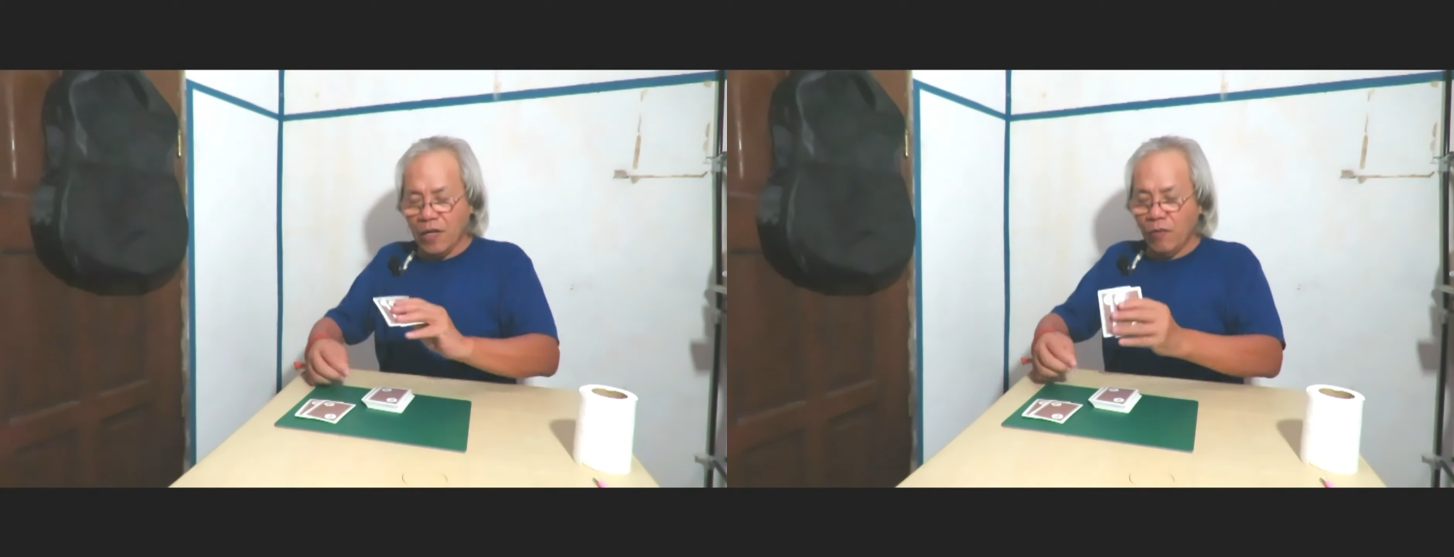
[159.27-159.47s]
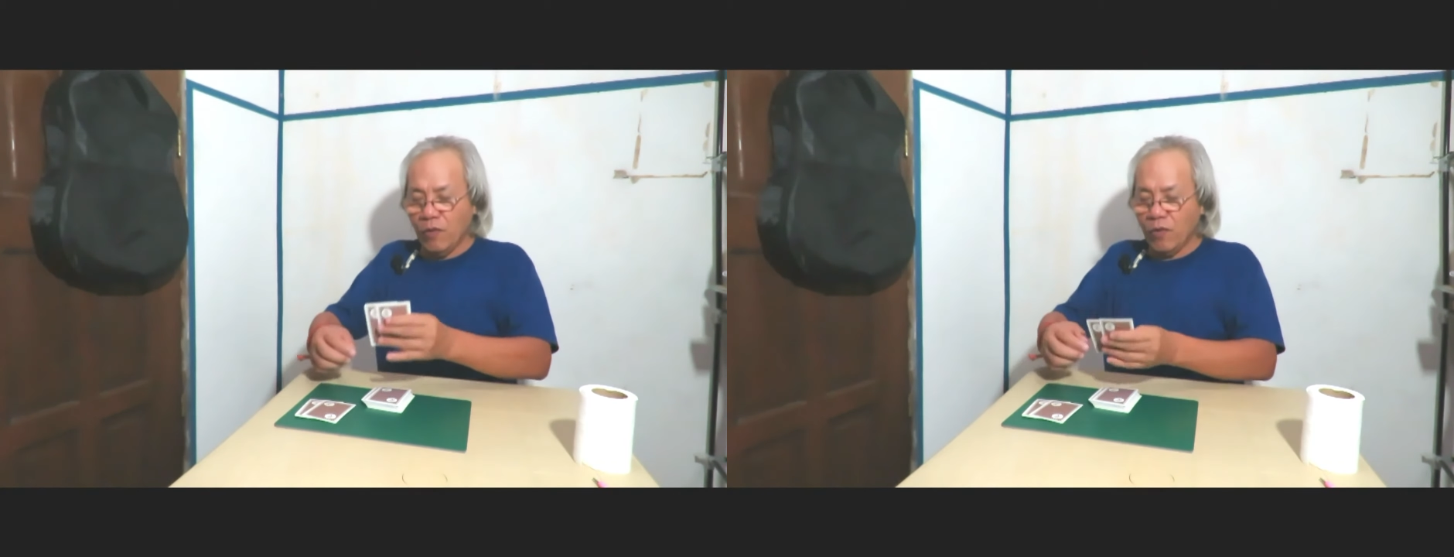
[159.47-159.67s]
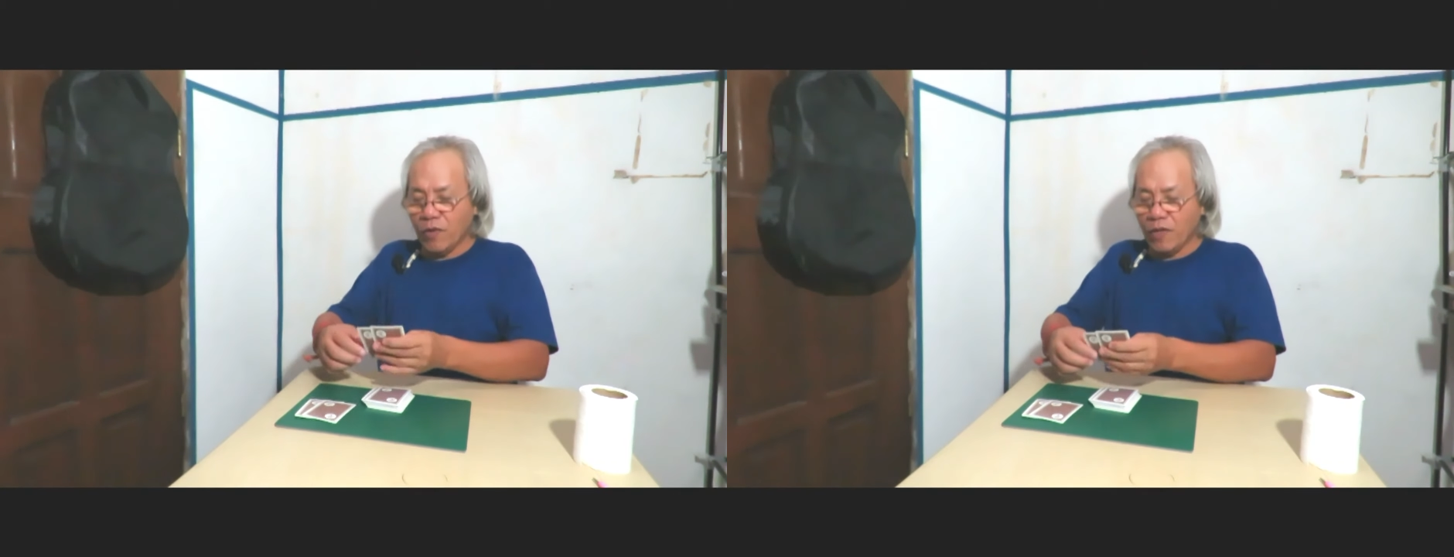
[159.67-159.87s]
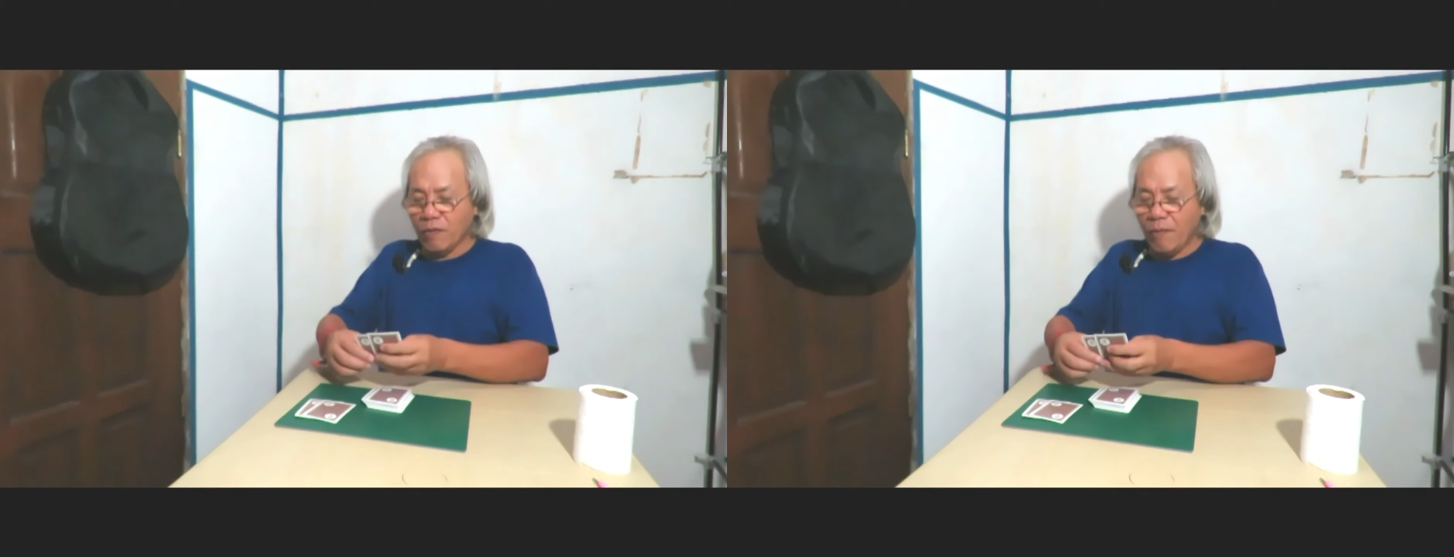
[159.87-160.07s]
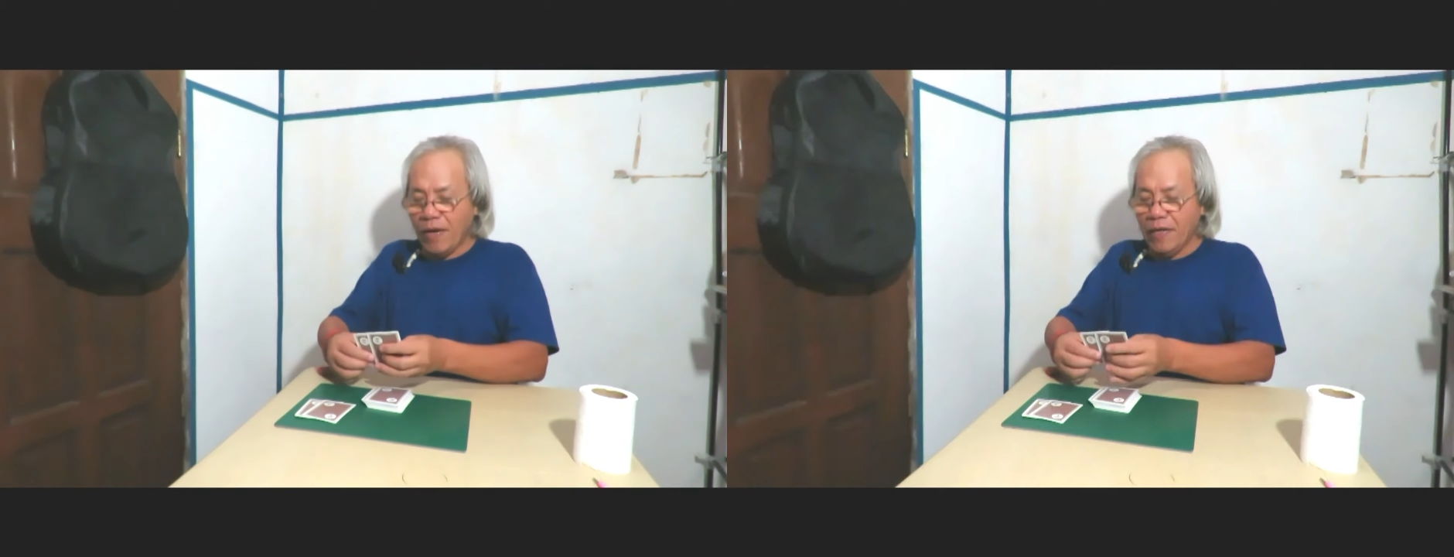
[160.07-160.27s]
I will look
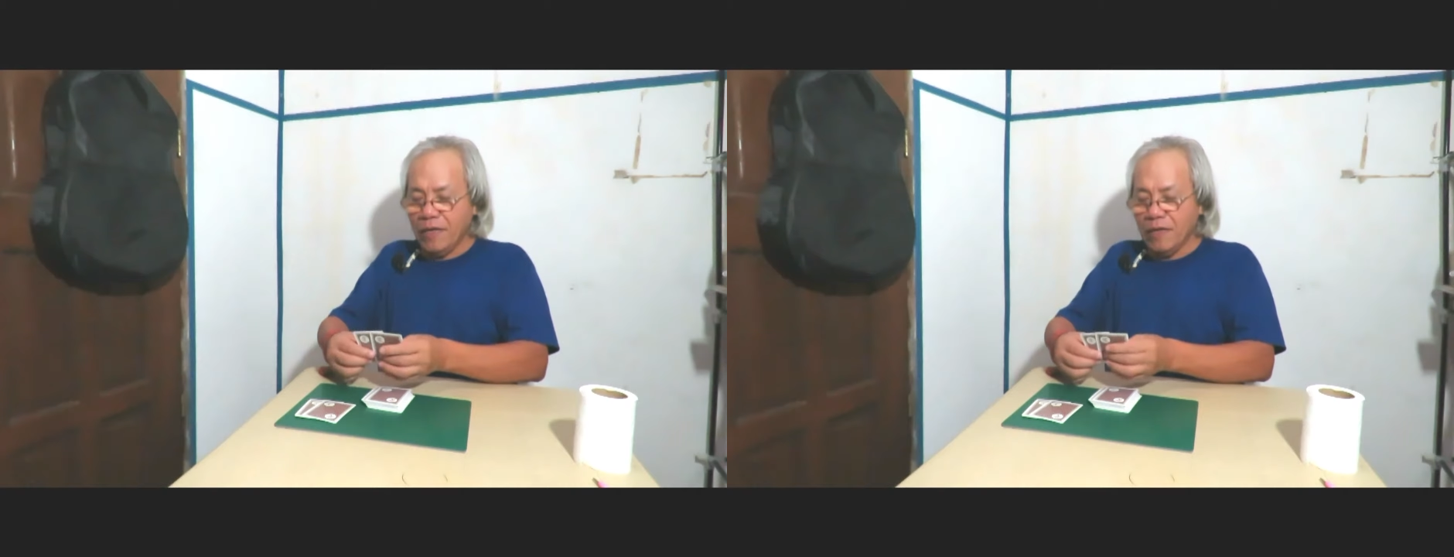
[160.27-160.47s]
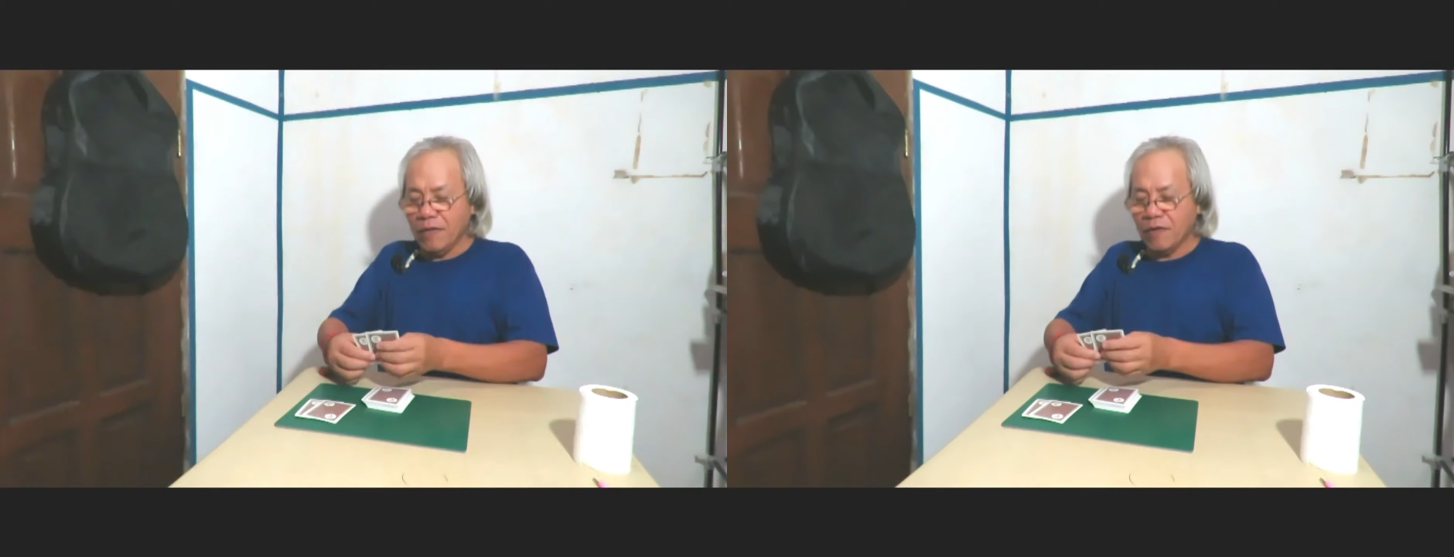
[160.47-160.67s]
at mine.